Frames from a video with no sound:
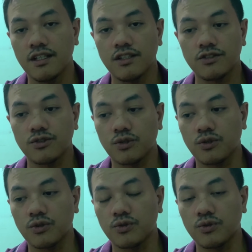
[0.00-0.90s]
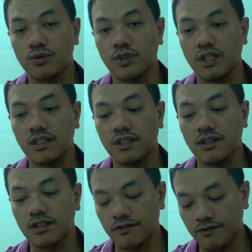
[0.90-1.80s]
So
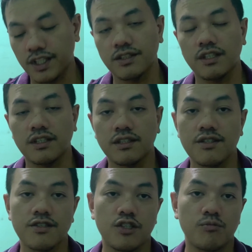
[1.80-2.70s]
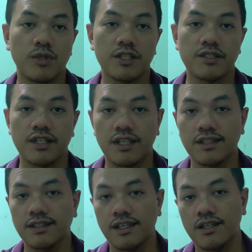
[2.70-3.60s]
the fact that these earbuds and
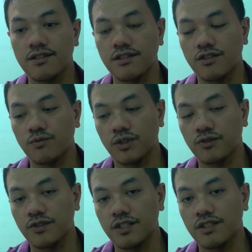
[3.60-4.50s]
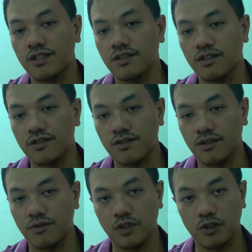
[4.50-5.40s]
the case is water resistant is
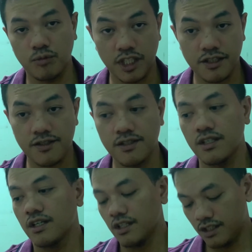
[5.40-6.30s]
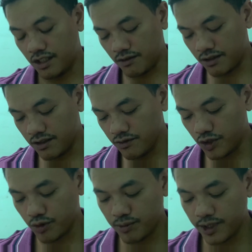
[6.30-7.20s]
a real plus. Now another
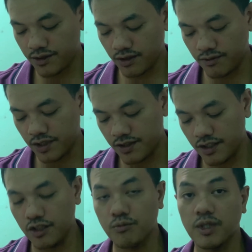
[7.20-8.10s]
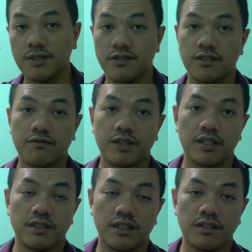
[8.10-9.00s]
real plus of these earbuds is the
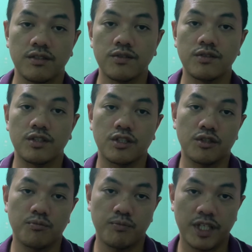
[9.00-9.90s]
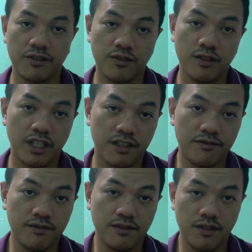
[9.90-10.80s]
fact that the battery life
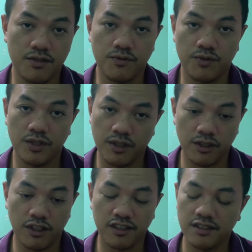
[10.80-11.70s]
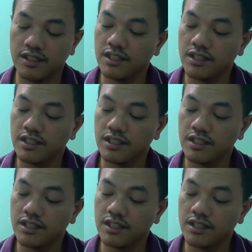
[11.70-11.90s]
is really long.